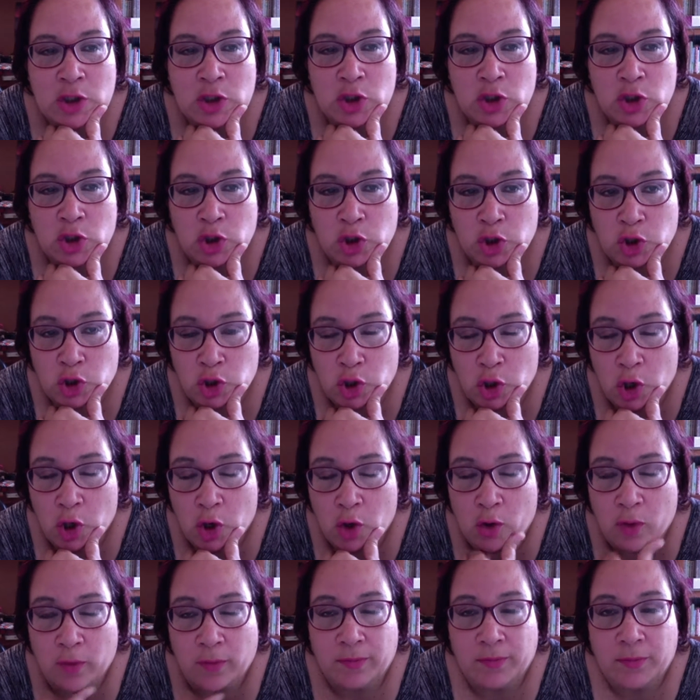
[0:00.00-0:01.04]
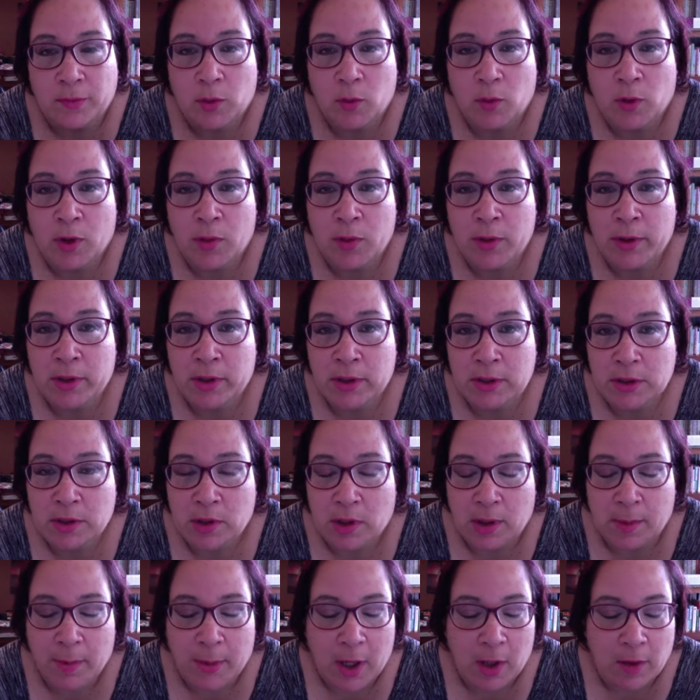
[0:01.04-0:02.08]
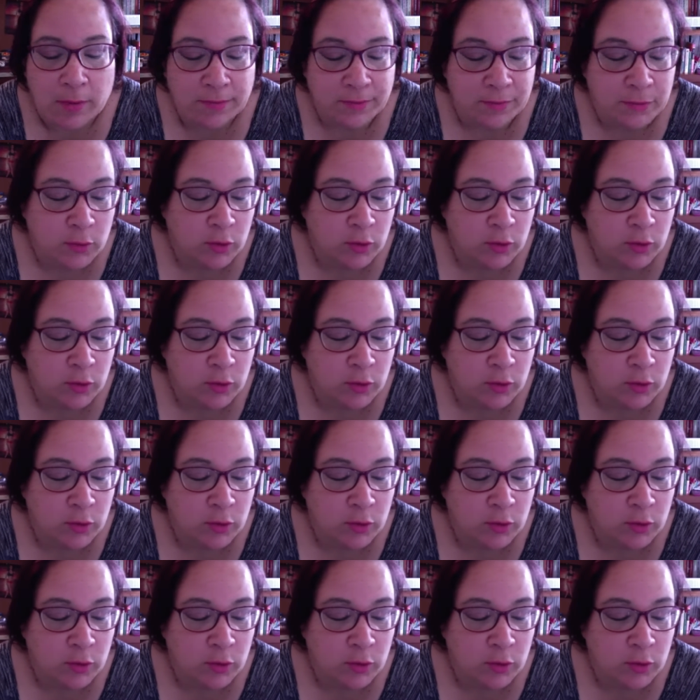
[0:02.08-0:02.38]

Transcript: So, what are we going to talk about?